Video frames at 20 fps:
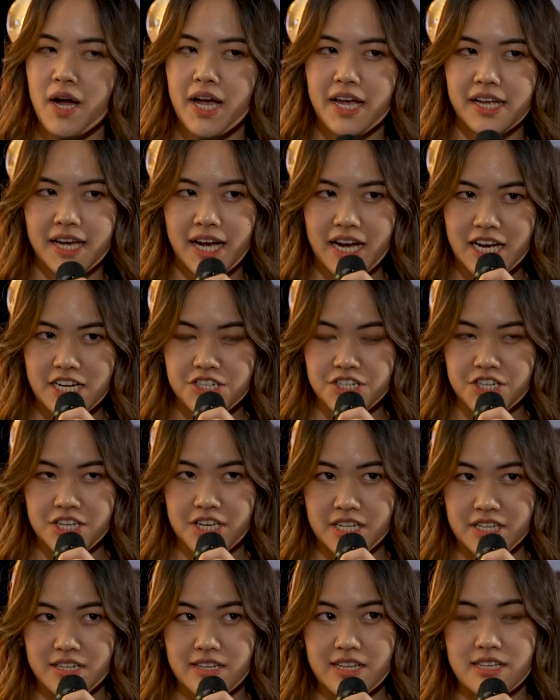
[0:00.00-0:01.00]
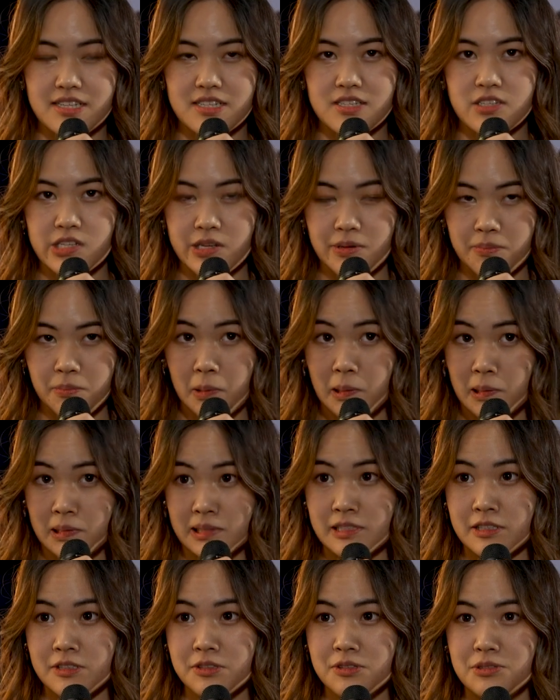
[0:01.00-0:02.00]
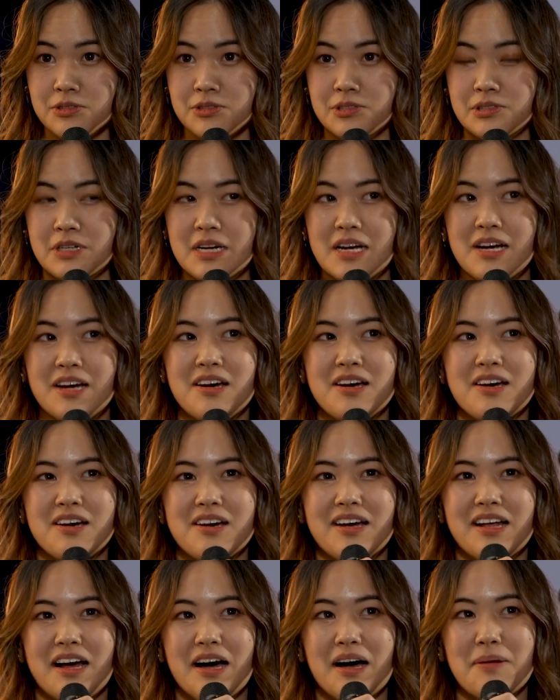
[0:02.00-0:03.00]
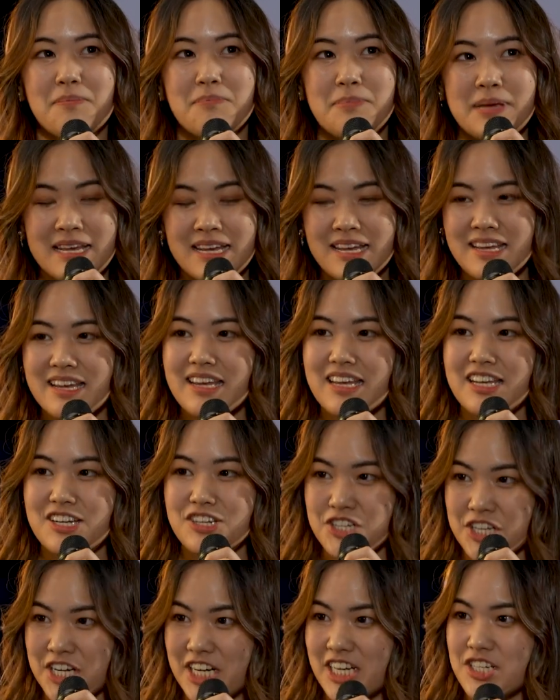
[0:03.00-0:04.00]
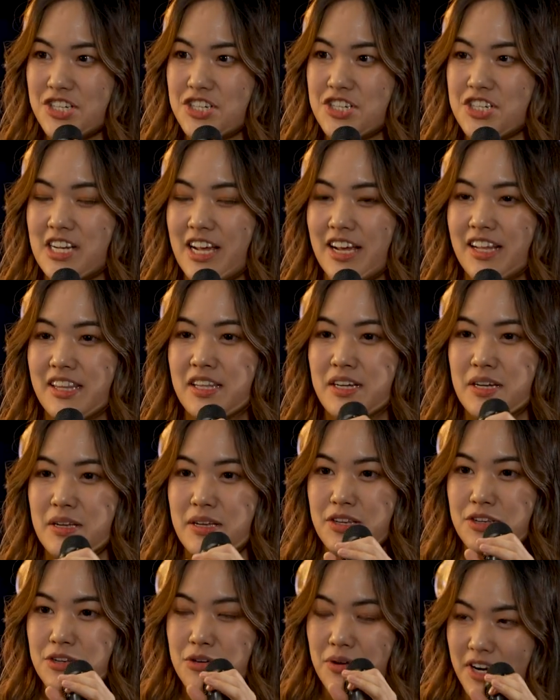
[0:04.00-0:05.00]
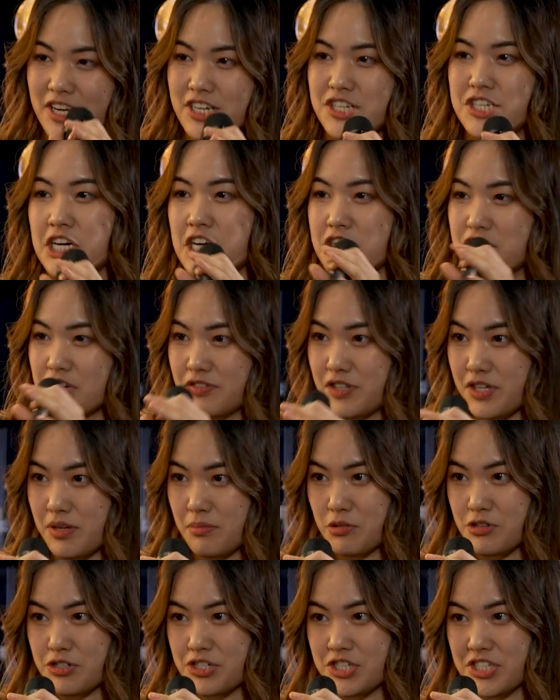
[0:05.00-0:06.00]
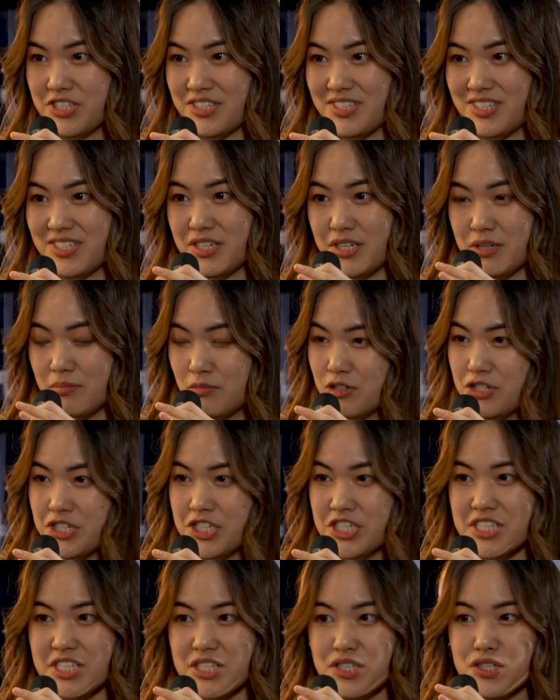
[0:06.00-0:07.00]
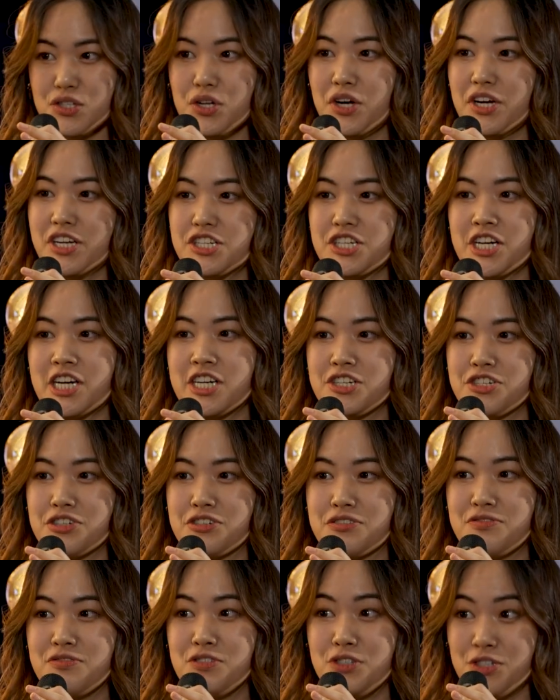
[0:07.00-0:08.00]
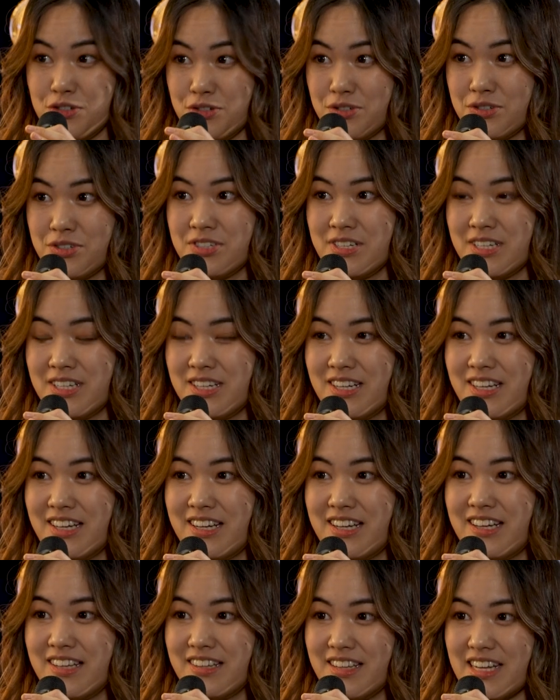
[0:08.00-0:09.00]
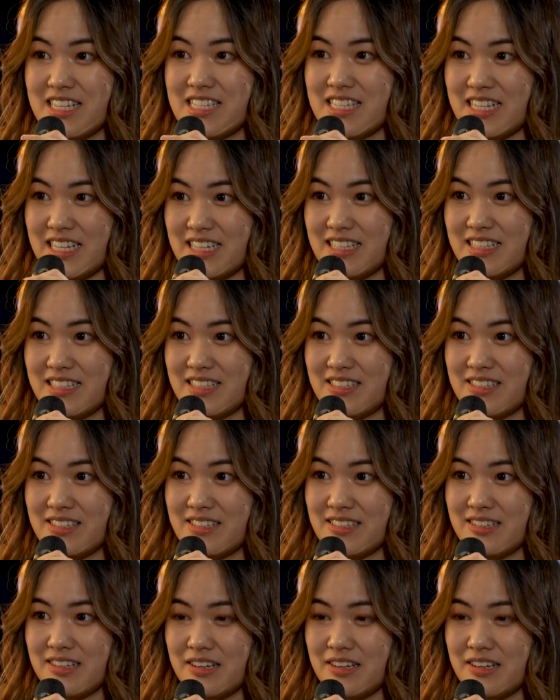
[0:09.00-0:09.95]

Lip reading: what I catch, it is important to be in charge. Like you are in charge of the emotions. The emotions is not in charge of you, in that sense.